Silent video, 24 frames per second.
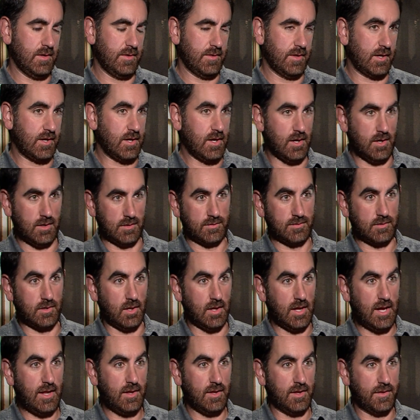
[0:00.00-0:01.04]
The Kong Skull
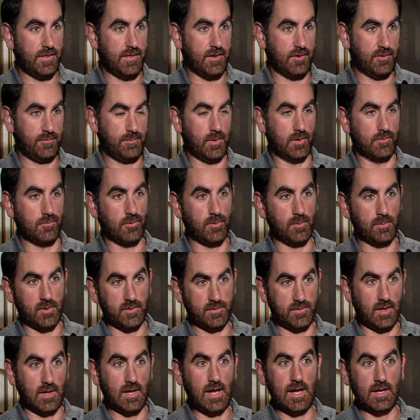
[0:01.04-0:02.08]
Island, there have been
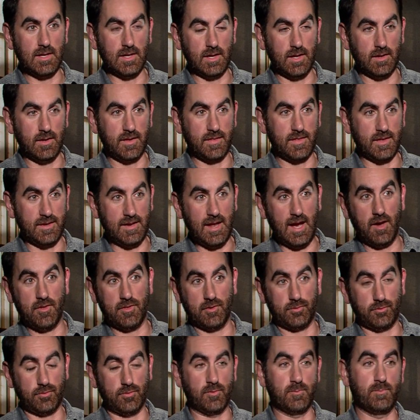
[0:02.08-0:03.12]
rumors a lot lately that now they're
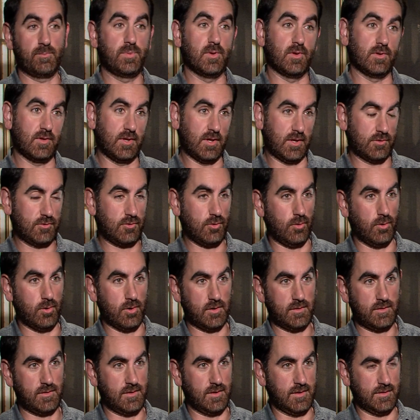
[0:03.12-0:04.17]
sort of building
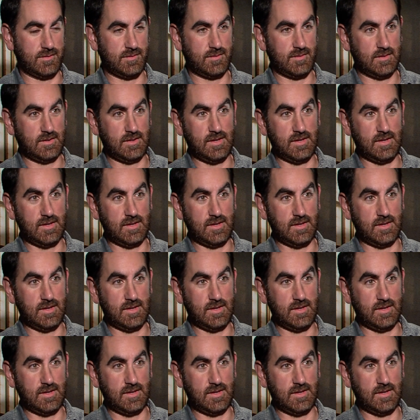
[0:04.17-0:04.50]
towards this